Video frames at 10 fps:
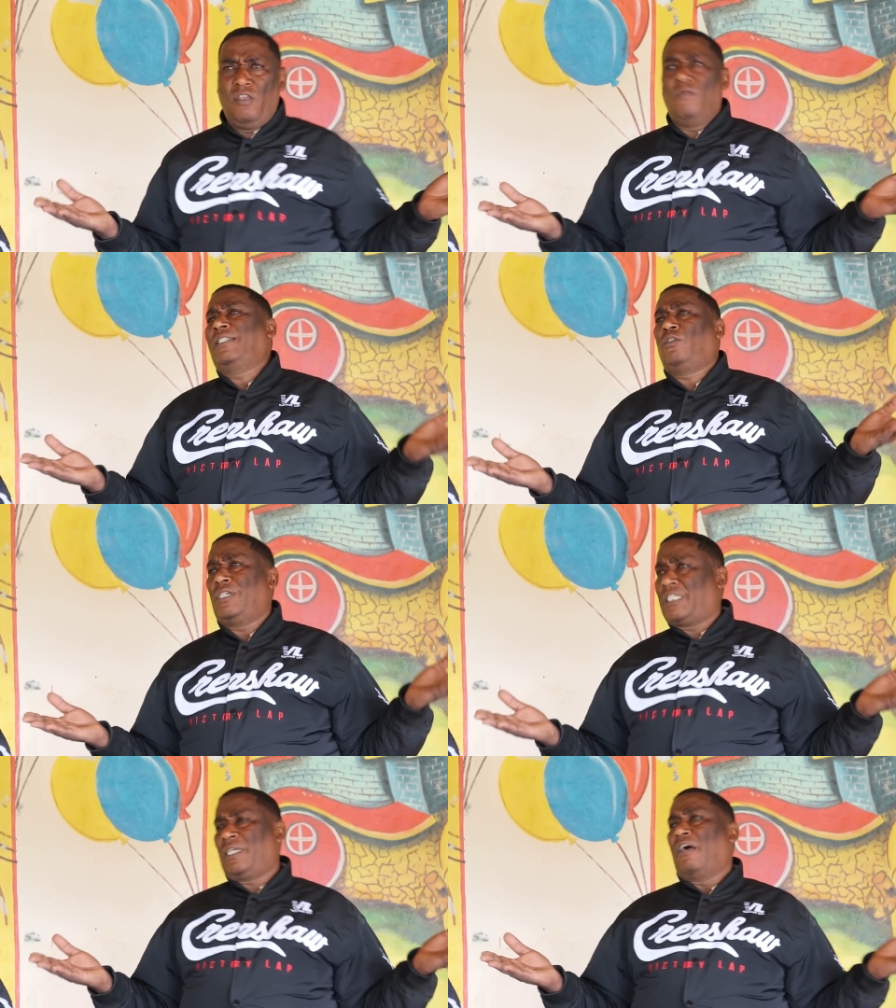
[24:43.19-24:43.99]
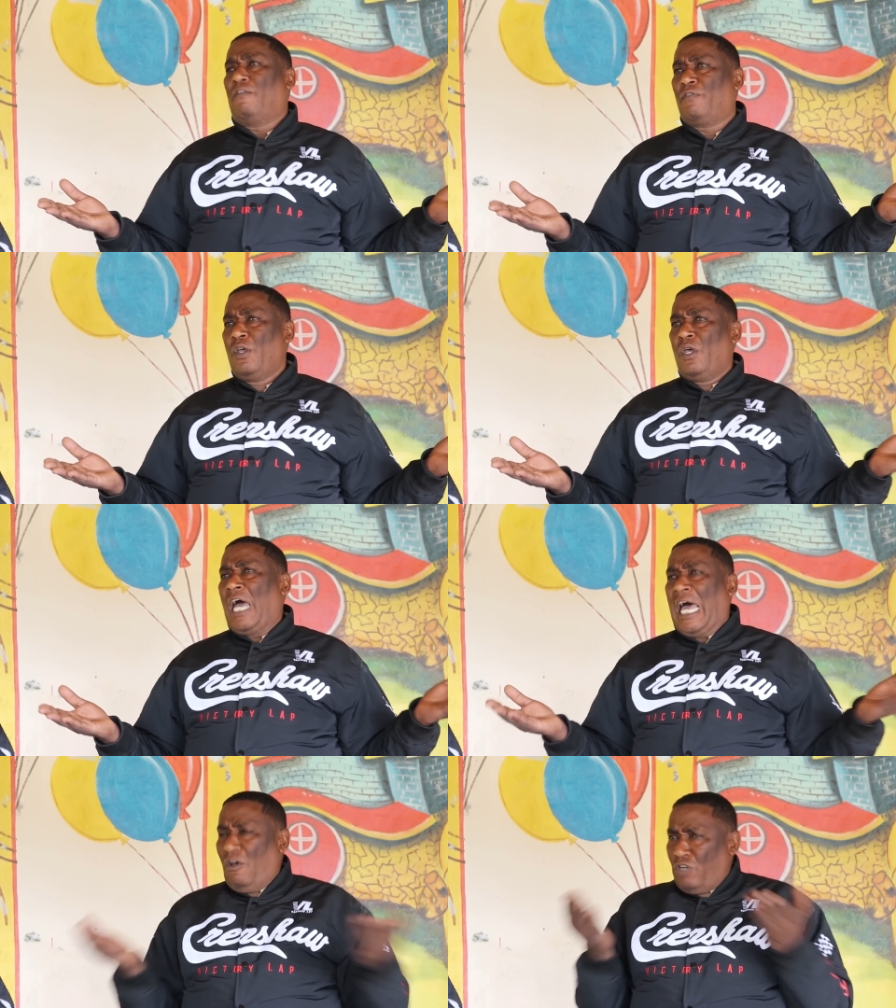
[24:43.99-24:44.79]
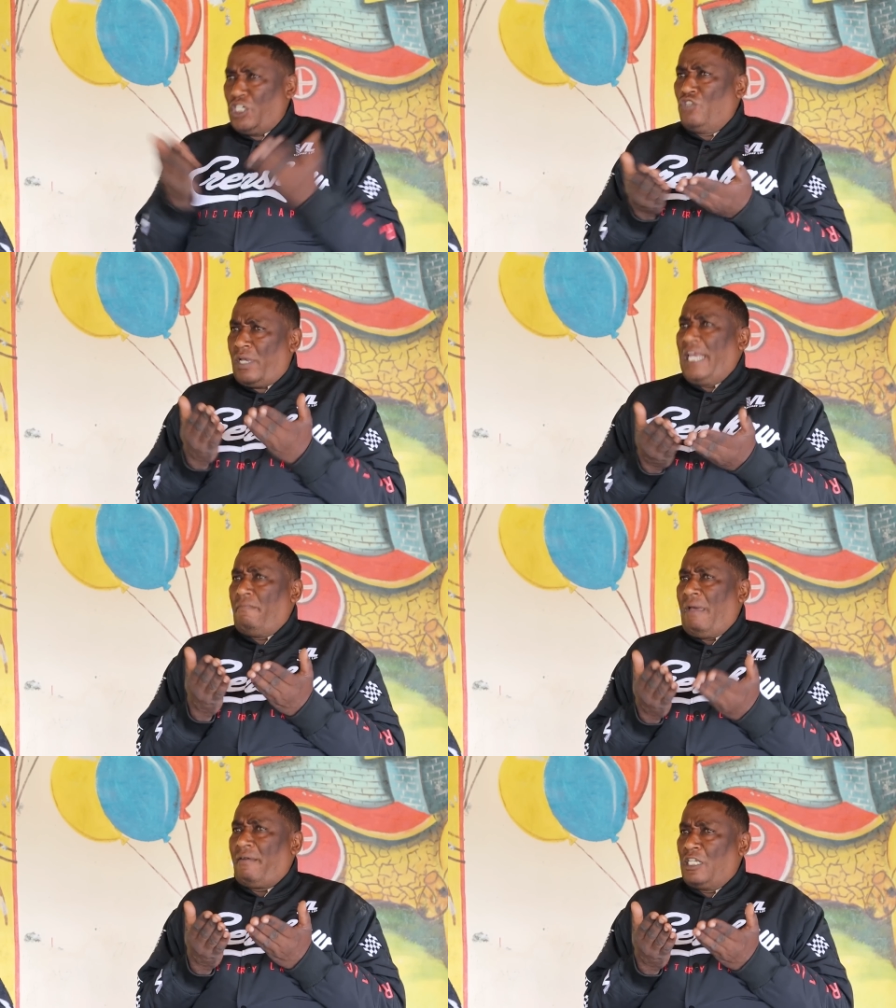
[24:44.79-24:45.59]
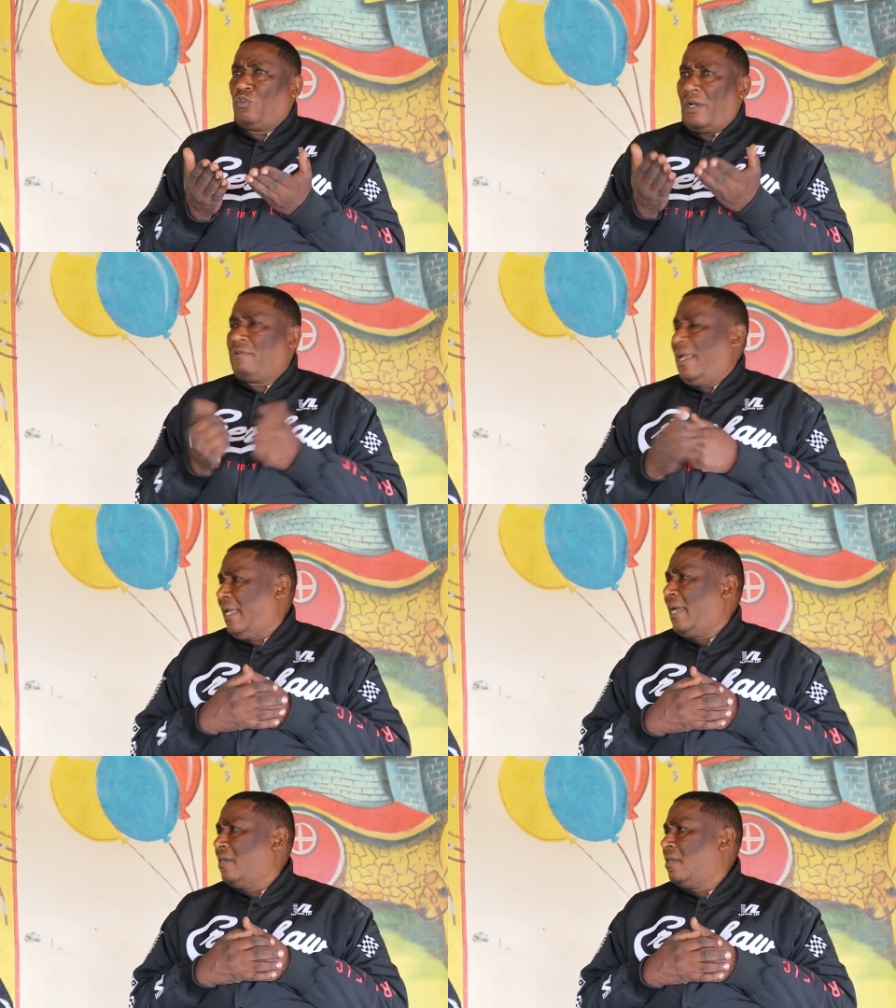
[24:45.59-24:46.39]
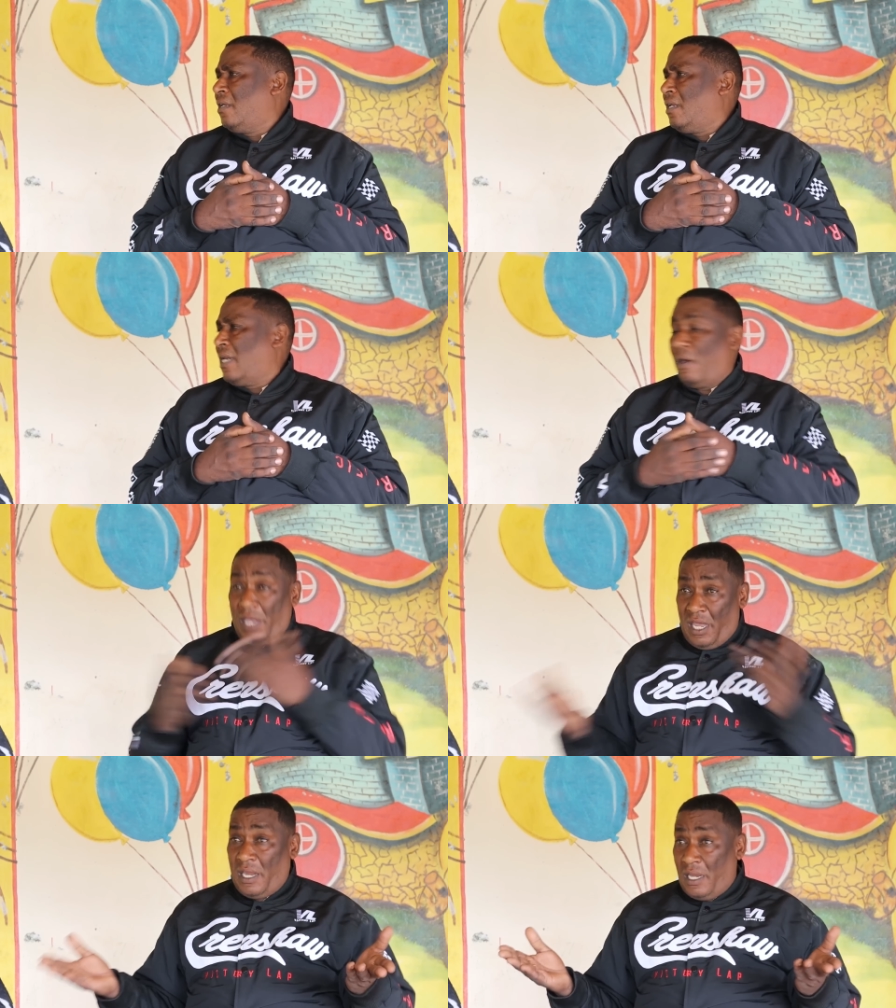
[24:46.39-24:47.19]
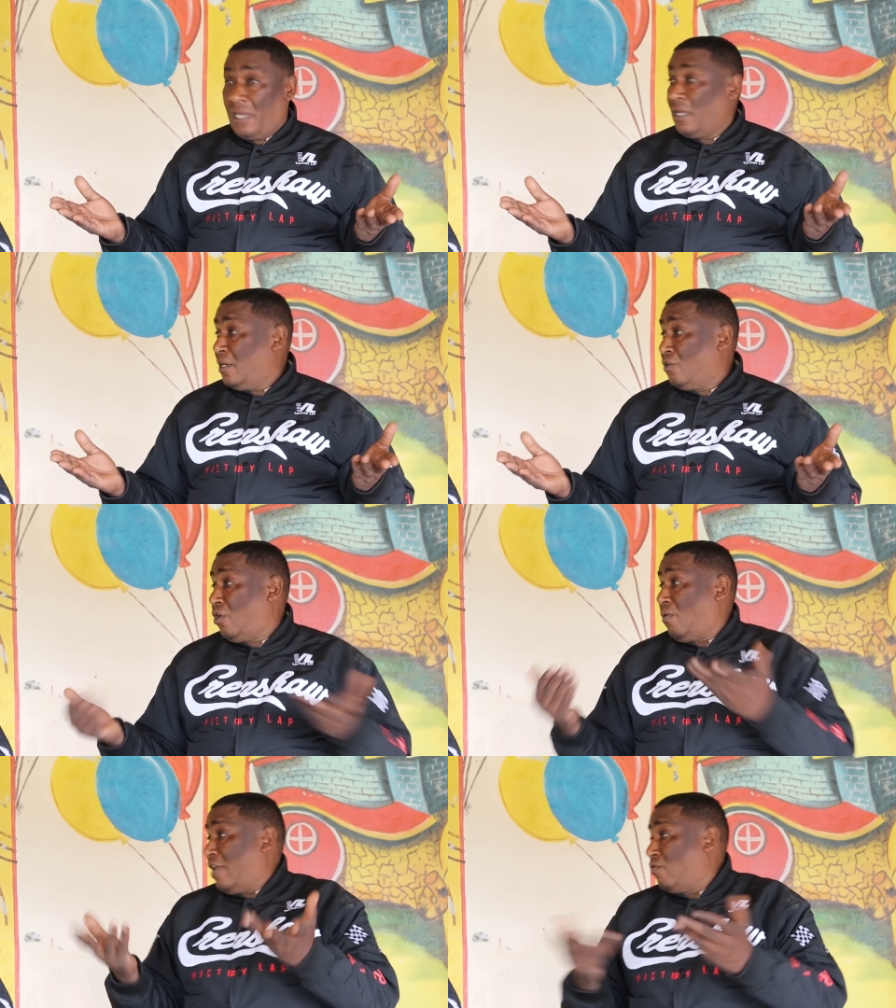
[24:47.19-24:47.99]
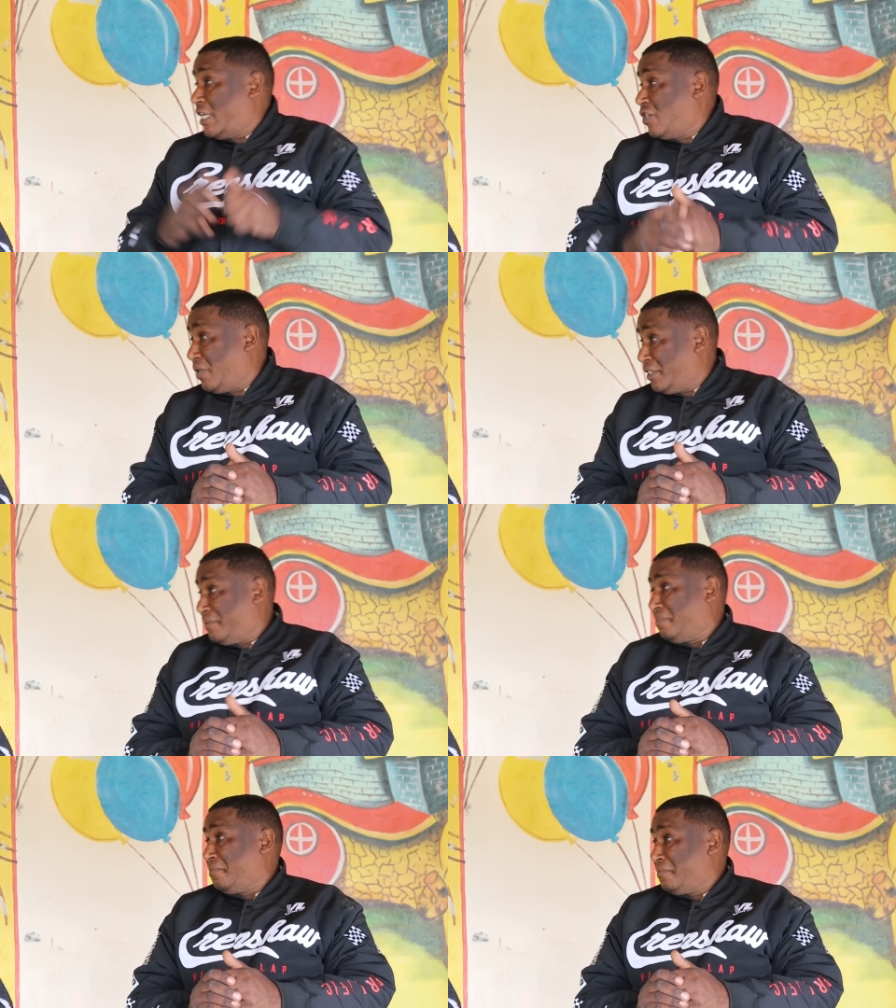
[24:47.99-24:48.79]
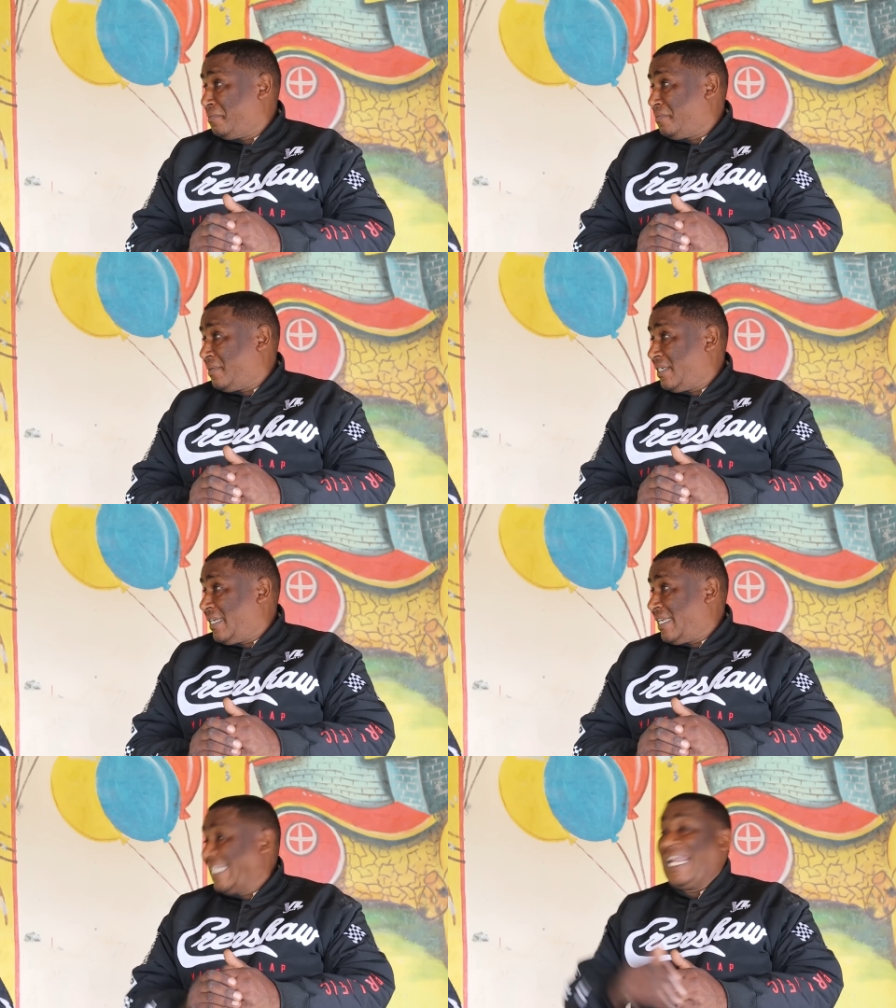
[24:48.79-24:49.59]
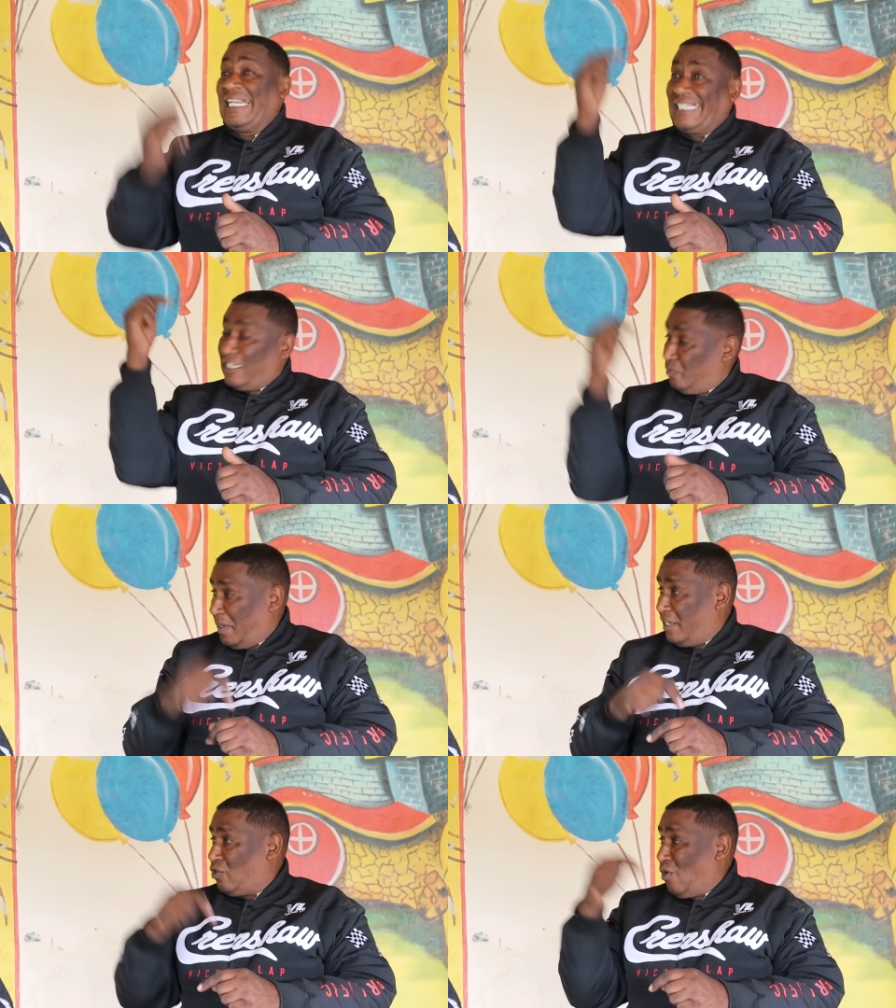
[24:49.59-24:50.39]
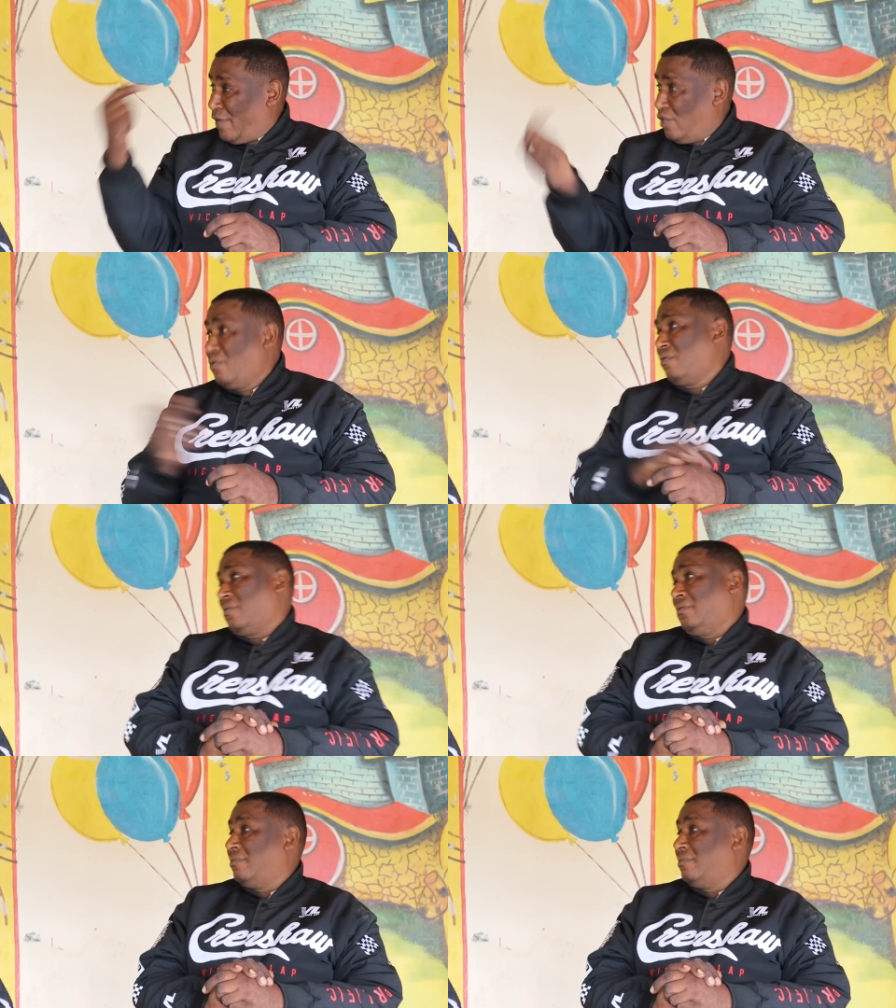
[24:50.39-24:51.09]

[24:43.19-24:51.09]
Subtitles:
You ask yourself, how did you get married to a drunkard? Na weri dole wanywa jo. There is a spirit over you.